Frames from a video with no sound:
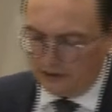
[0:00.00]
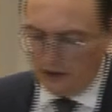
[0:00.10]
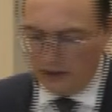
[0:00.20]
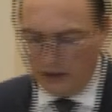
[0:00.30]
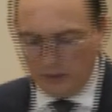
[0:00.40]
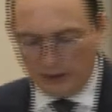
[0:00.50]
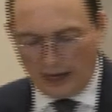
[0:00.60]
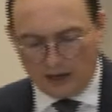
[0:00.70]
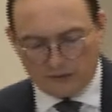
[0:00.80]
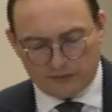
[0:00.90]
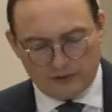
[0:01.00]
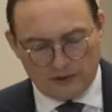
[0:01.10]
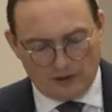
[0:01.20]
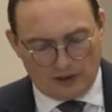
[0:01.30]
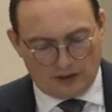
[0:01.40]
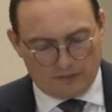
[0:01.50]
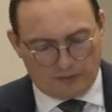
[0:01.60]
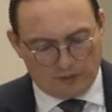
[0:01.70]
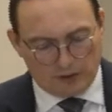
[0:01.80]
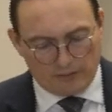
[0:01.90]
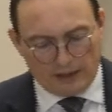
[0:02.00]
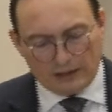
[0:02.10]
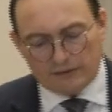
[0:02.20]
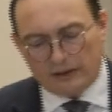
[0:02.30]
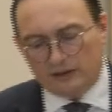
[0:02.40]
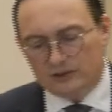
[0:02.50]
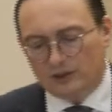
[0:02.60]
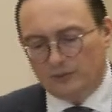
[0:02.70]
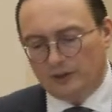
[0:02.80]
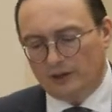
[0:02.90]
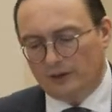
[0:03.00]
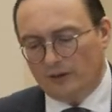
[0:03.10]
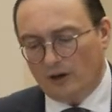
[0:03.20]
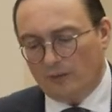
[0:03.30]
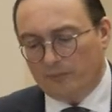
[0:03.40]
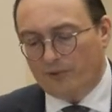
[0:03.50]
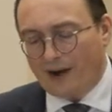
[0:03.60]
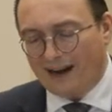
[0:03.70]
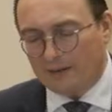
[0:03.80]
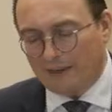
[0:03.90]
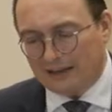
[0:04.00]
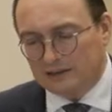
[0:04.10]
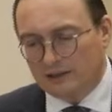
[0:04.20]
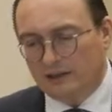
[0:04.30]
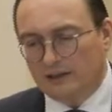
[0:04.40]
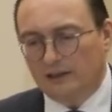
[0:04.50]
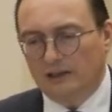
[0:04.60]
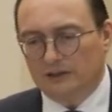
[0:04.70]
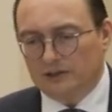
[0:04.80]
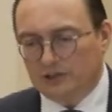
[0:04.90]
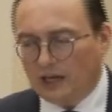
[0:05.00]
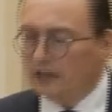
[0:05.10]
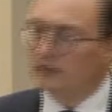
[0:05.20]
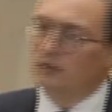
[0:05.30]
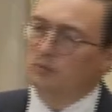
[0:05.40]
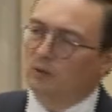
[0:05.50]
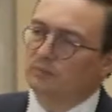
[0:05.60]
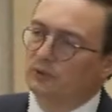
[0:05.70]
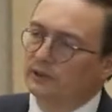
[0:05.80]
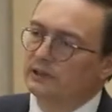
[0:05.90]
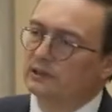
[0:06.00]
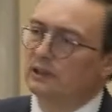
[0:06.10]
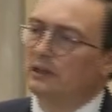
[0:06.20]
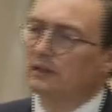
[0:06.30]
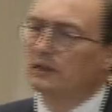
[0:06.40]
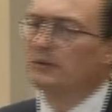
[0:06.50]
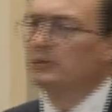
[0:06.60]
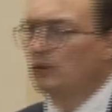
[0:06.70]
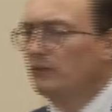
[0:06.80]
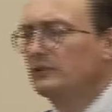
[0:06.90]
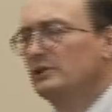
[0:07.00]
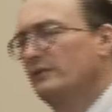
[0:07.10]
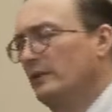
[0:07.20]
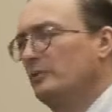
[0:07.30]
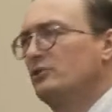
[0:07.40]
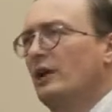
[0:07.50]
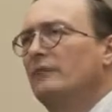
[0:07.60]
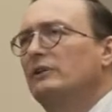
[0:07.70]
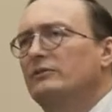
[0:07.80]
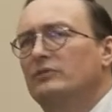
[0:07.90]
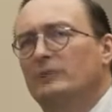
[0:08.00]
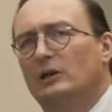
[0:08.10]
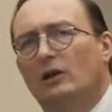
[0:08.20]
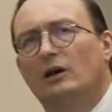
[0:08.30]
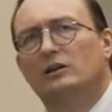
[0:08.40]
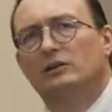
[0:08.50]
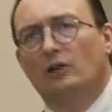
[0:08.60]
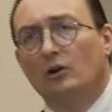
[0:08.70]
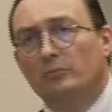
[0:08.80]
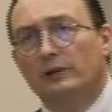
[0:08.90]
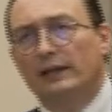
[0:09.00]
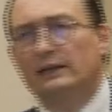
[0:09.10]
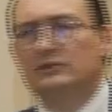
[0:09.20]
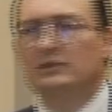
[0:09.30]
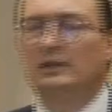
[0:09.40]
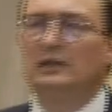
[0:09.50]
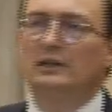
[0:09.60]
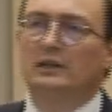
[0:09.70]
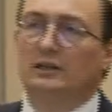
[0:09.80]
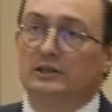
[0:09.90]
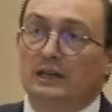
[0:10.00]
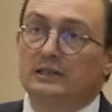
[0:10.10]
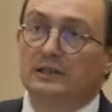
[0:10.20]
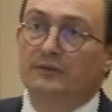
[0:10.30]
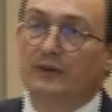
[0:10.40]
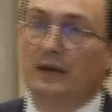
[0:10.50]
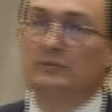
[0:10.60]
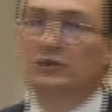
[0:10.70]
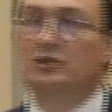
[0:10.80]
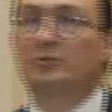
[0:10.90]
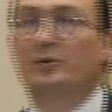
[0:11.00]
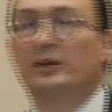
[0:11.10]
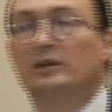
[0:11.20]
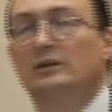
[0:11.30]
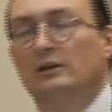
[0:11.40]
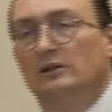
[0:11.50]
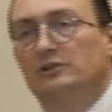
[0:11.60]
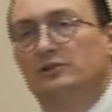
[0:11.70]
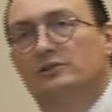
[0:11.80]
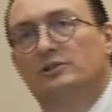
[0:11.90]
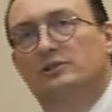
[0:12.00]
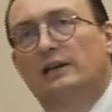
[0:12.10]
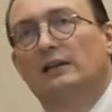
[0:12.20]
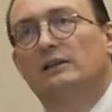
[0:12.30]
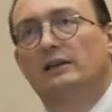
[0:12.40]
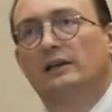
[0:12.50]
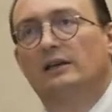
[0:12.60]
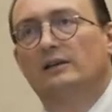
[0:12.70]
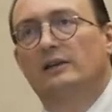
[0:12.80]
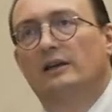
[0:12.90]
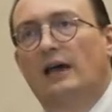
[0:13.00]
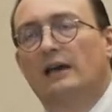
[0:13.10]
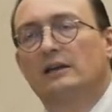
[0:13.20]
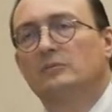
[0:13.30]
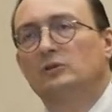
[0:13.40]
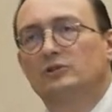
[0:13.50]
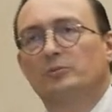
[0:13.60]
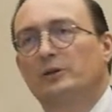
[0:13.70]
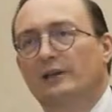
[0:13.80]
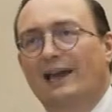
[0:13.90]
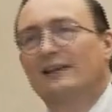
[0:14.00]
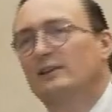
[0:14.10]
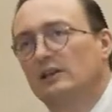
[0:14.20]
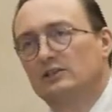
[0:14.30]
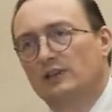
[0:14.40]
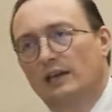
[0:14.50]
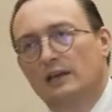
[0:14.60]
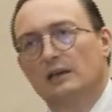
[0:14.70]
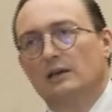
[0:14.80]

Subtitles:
And here we have probably many things that were pragmatically decided at one point, that it was obvious if they were traveling from a long place, that it's easy for them just to bring to sell their animals up in Galilee, say,